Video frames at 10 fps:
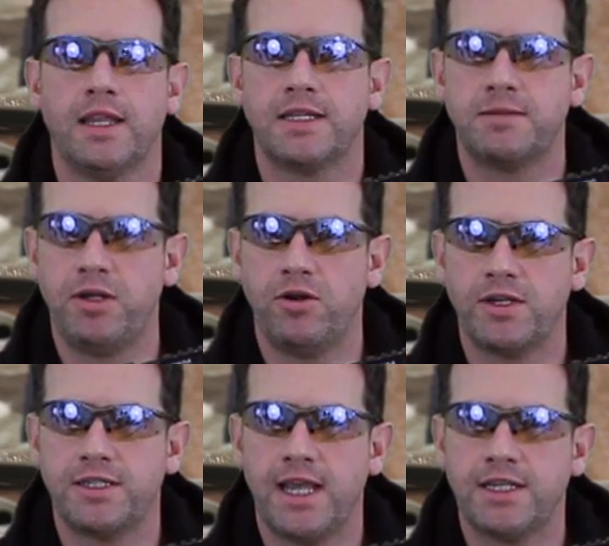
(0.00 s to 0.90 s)
This has been
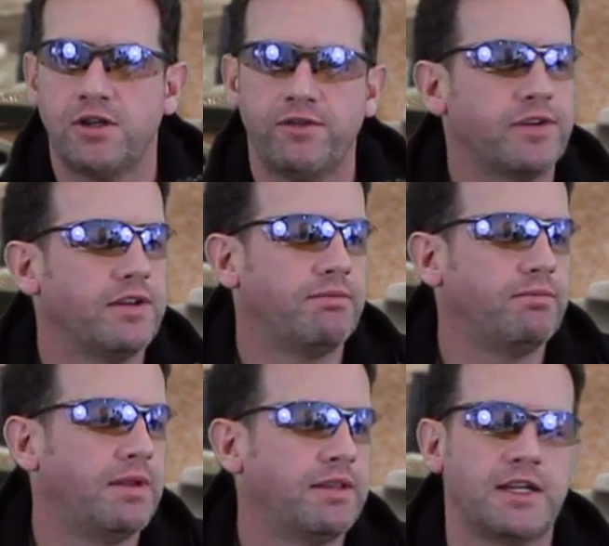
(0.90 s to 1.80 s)
Oddie's Airsoft.
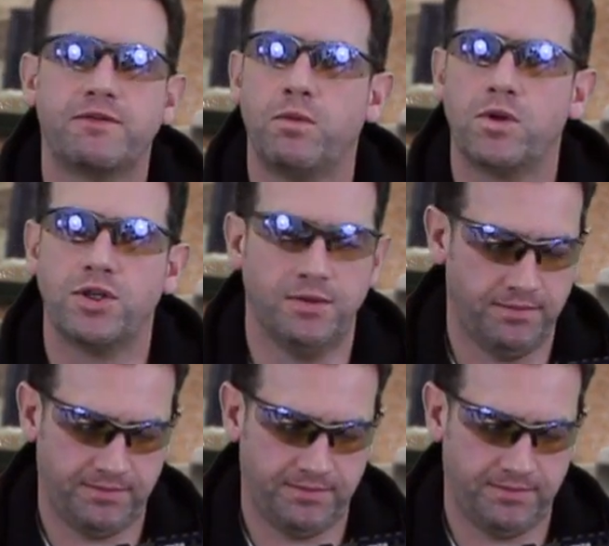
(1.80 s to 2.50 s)
Thanks for watching.